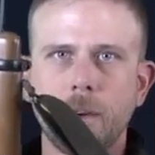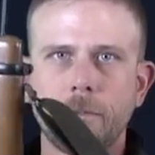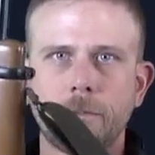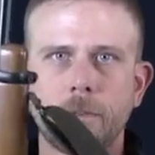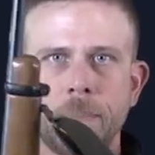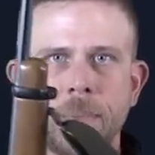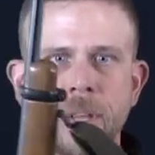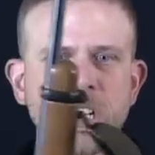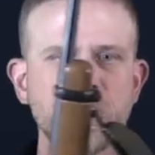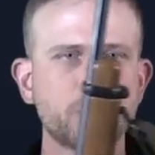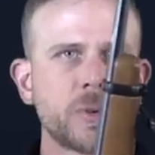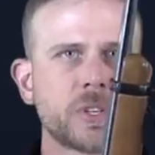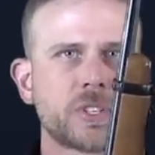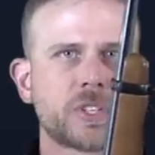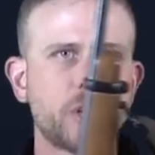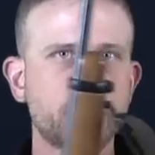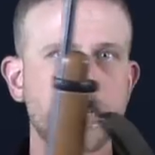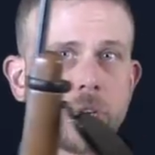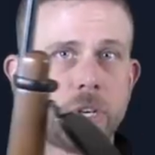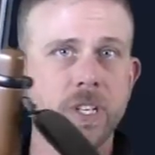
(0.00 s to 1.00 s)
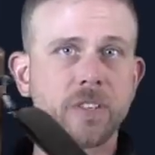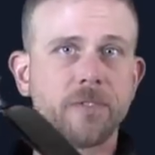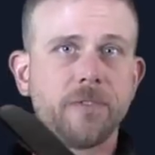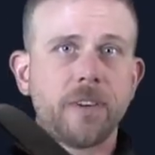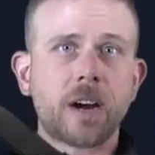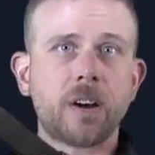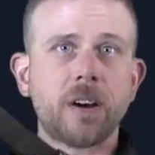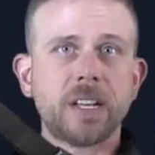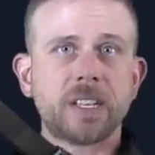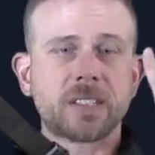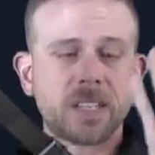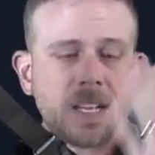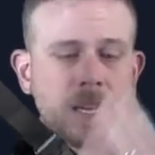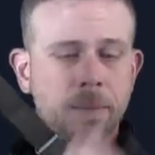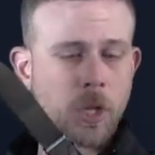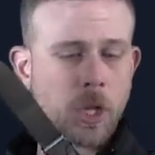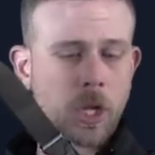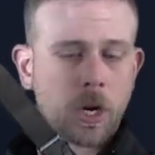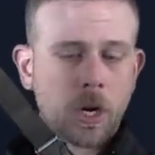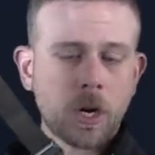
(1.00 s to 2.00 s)
From this position, it's very
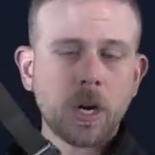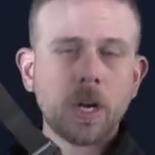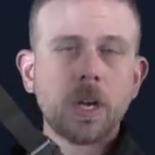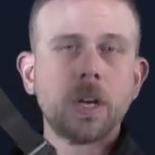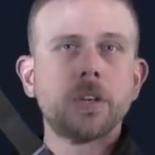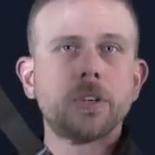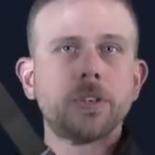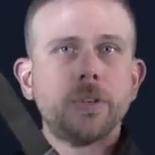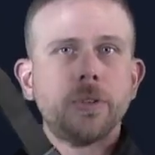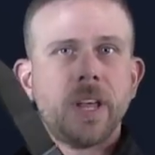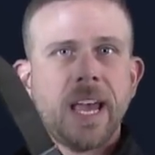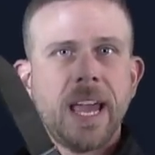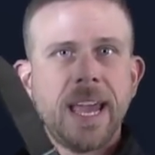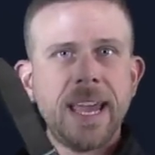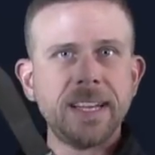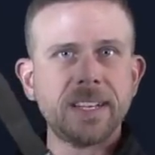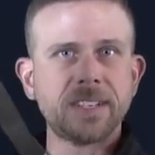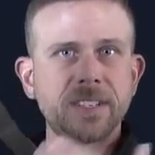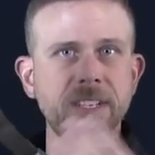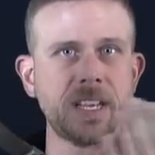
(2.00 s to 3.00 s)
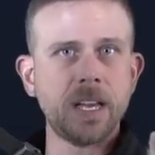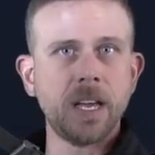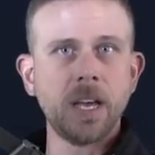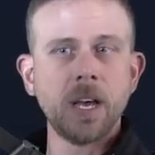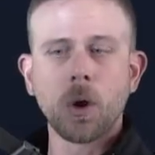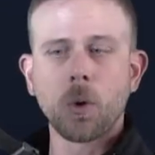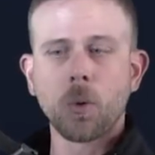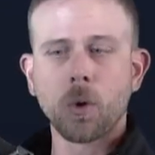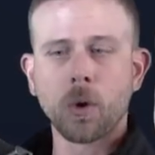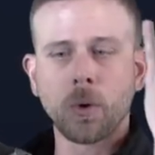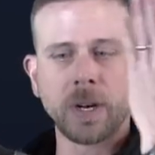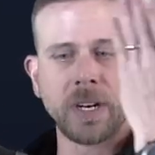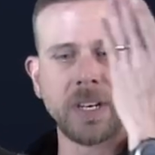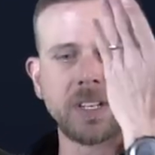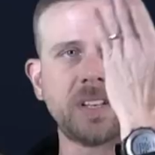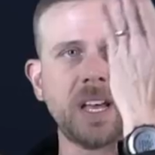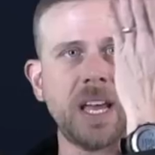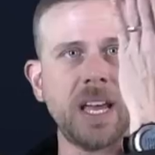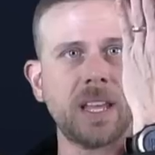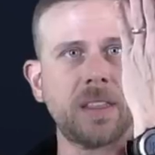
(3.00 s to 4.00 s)
similar to the hasty. We're going to
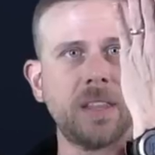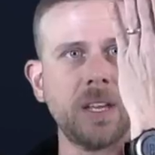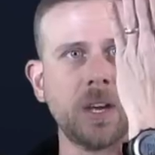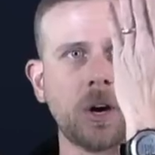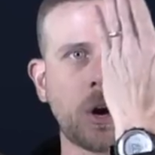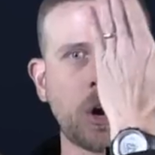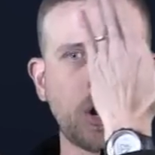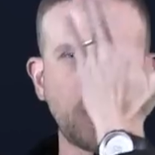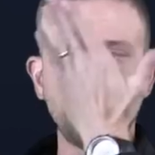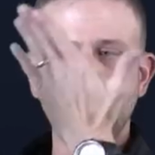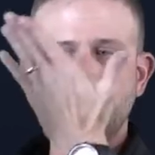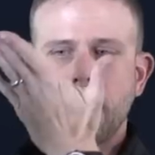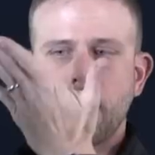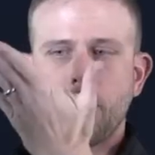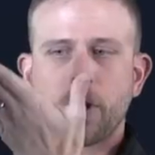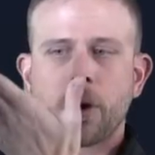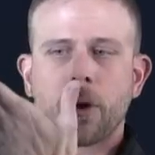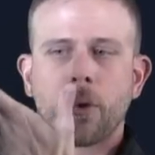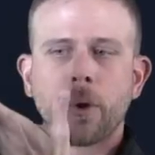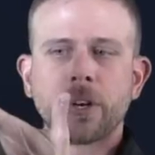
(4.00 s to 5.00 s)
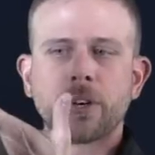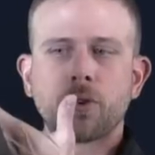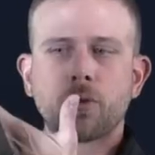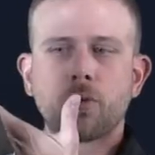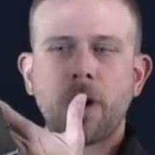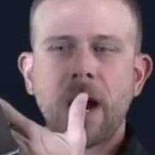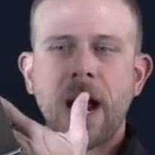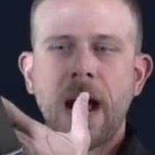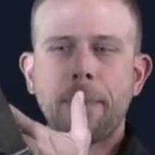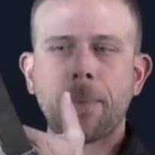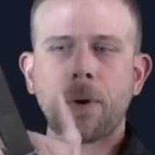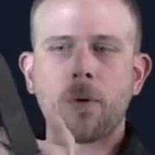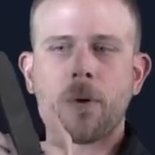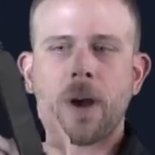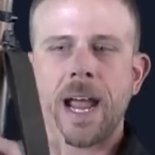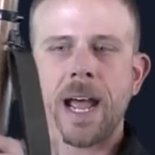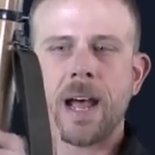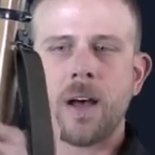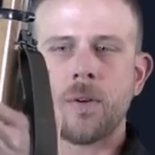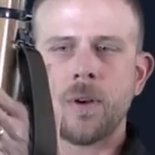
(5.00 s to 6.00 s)
take the arm and we're going to wrap
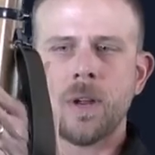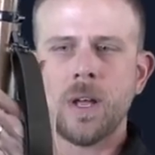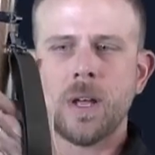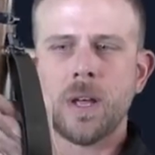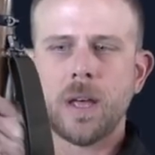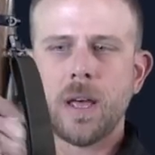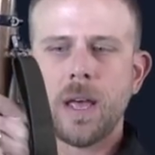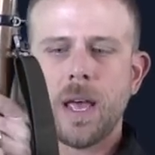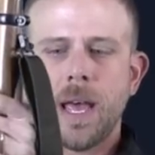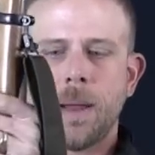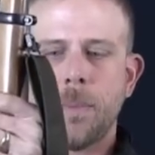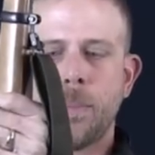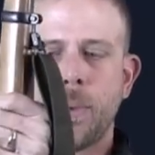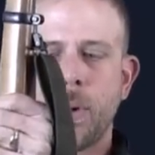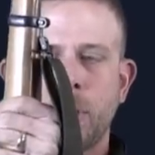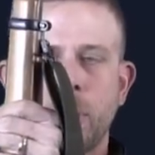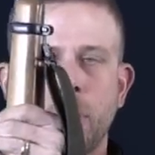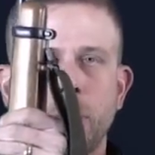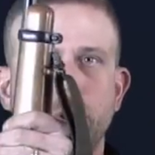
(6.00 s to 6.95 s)
around and put